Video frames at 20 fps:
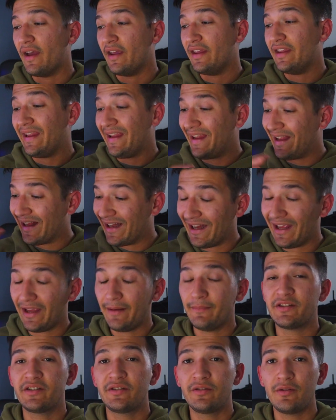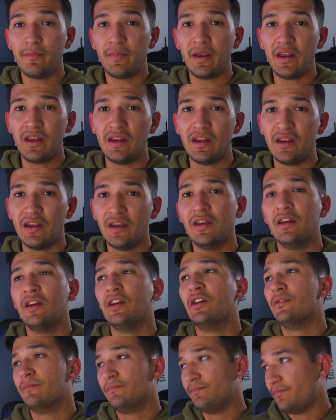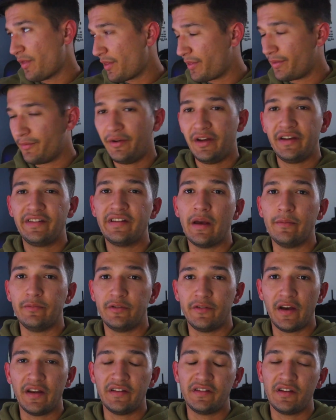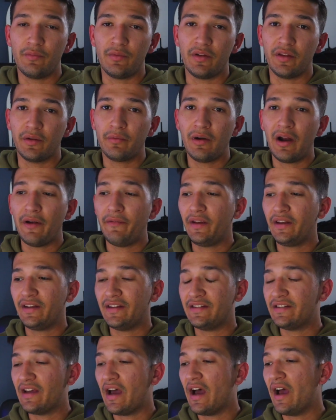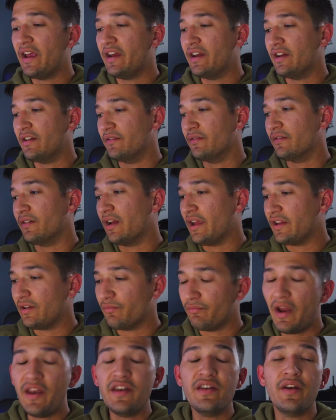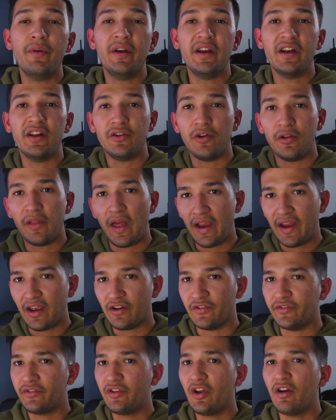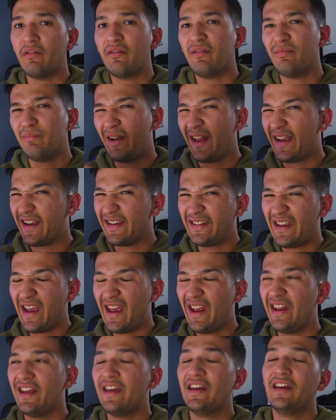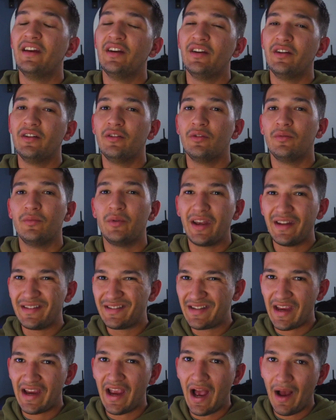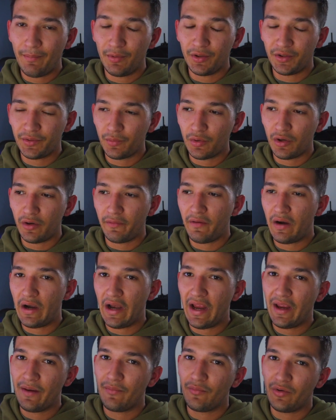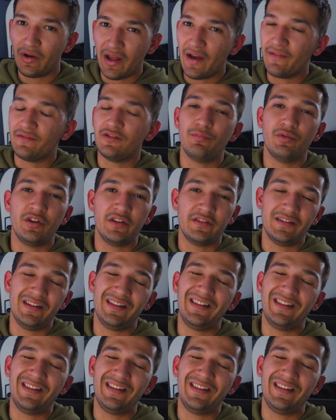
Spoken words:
It claims to be 3 times faster with graphic design and like rendering and all that kind of stuff, but like I said, we can take Apple's word for it. We're gonna have to put it to the